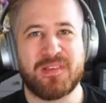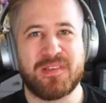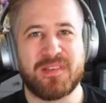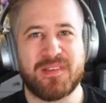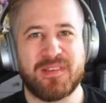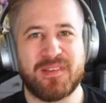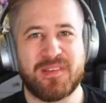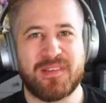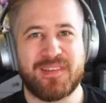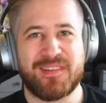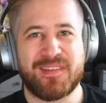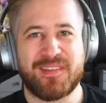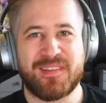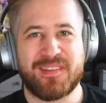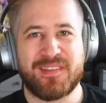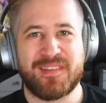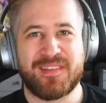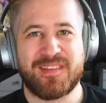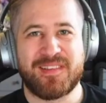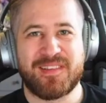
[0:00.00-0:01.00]

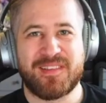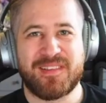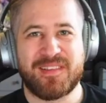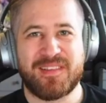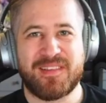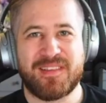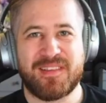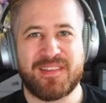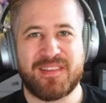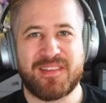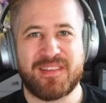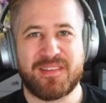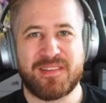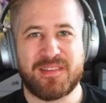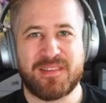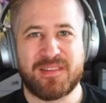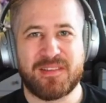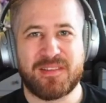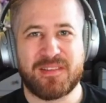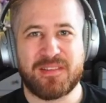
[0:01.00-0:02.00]

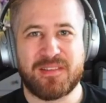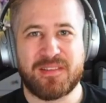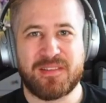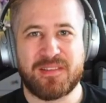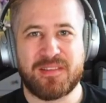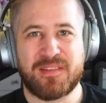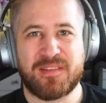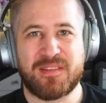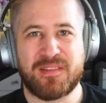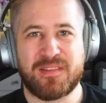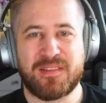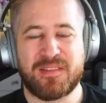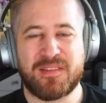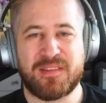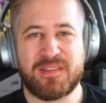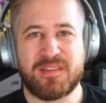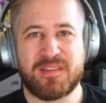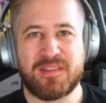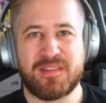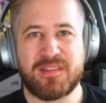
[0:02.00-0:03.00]

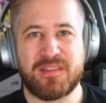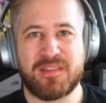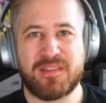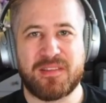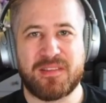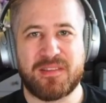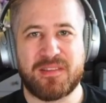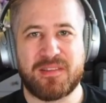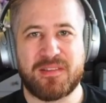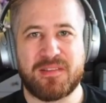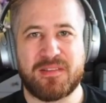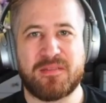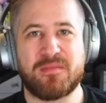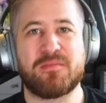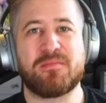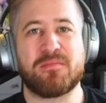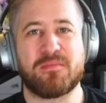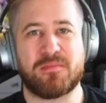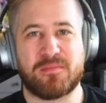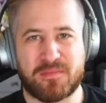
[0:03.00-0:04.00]

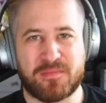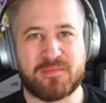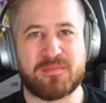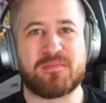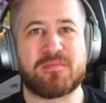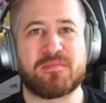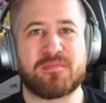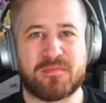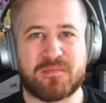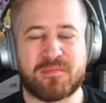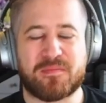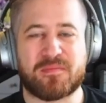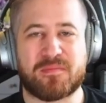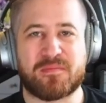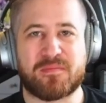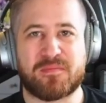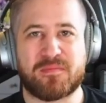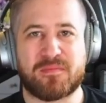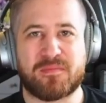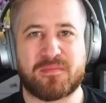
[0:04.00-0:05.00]

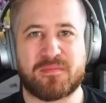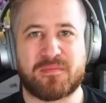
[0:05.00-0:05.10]
This person isn't speaking.